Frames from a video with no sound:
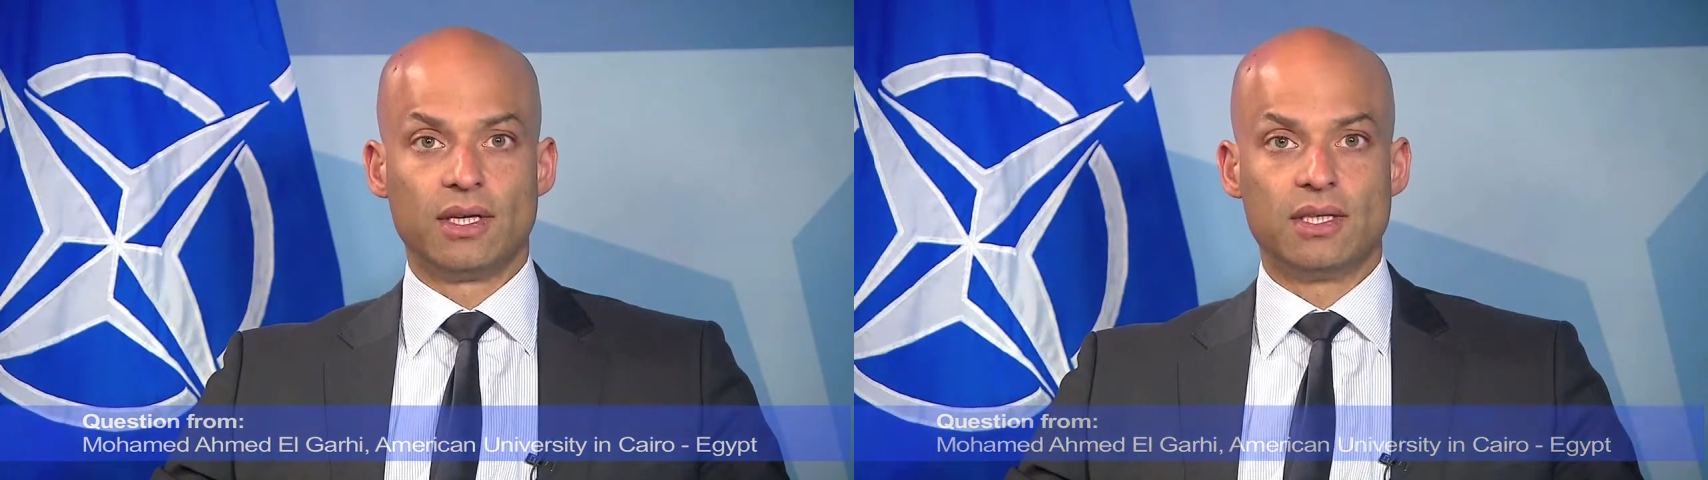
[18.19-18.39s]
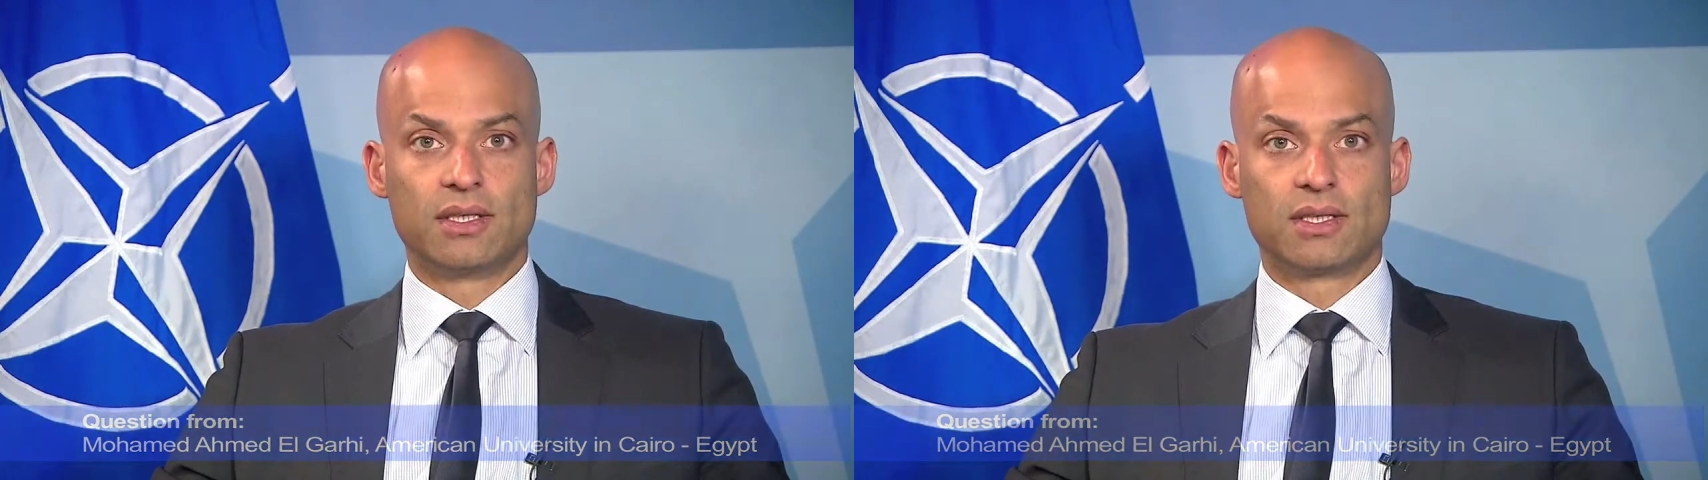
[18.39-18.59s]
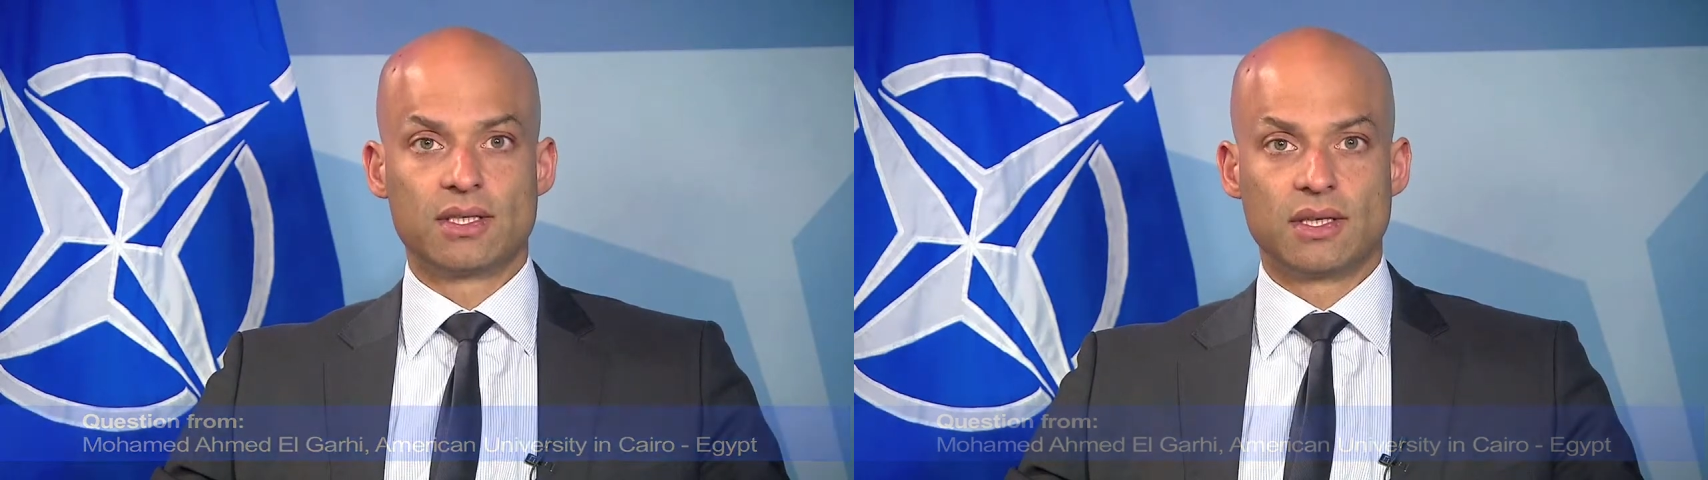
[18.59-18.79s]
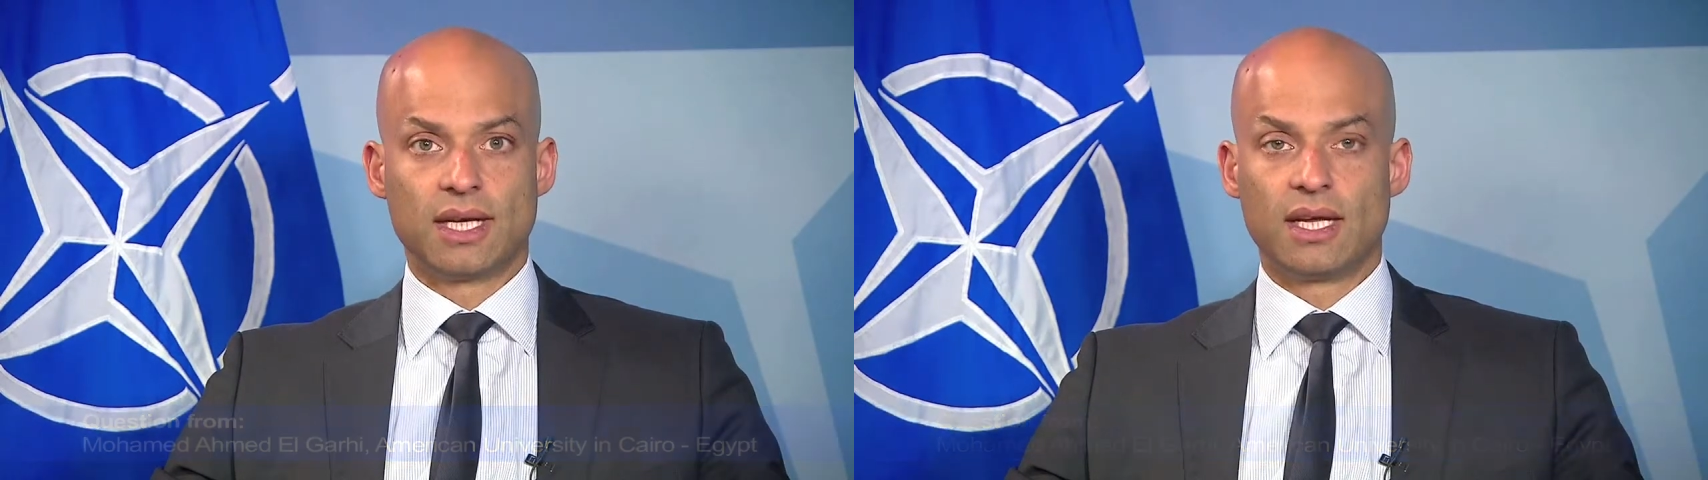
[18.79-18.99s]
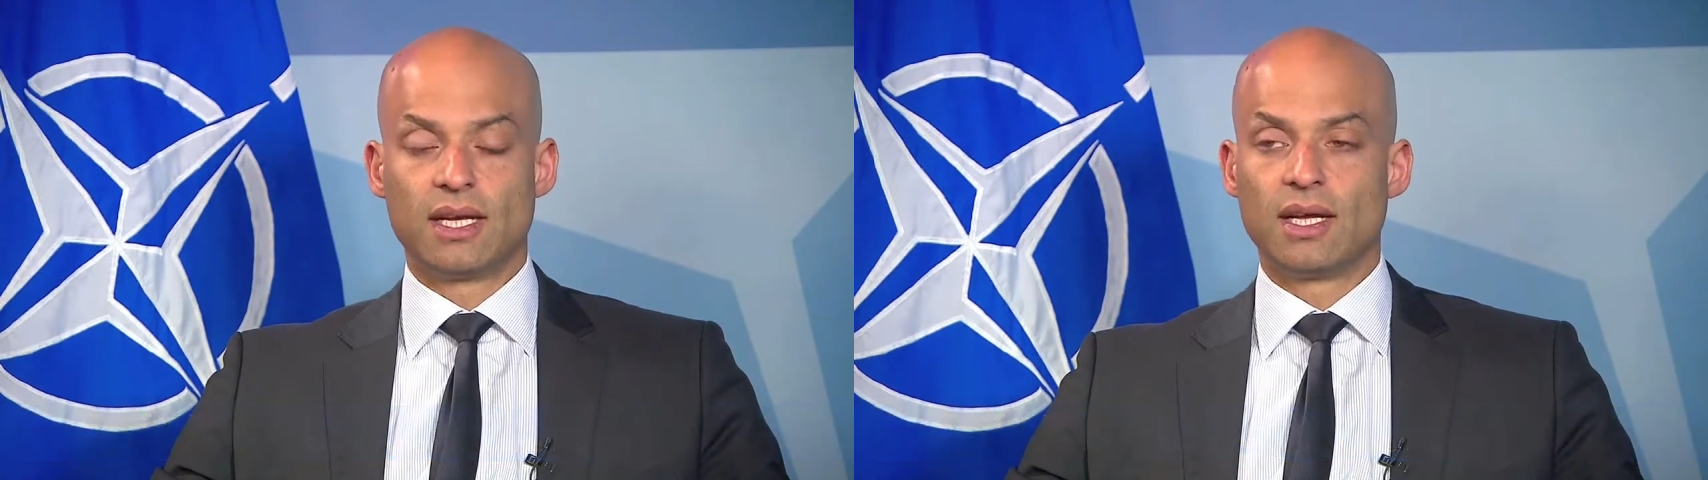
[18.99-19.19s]
is
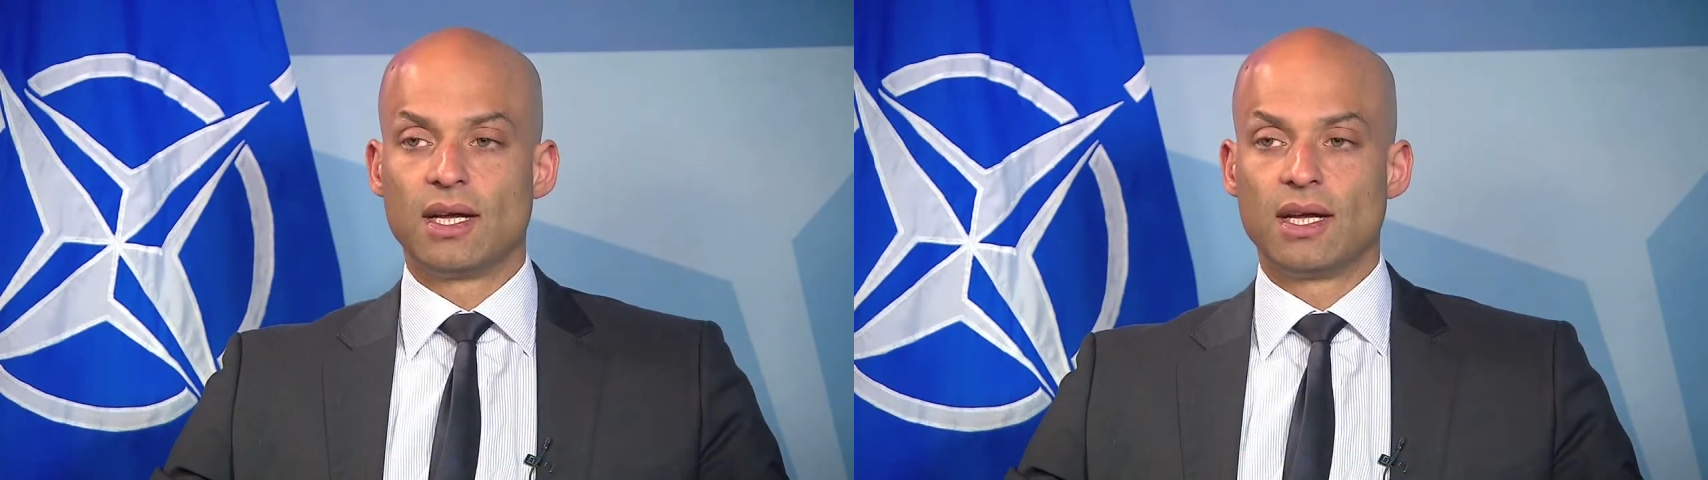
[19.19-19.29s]
that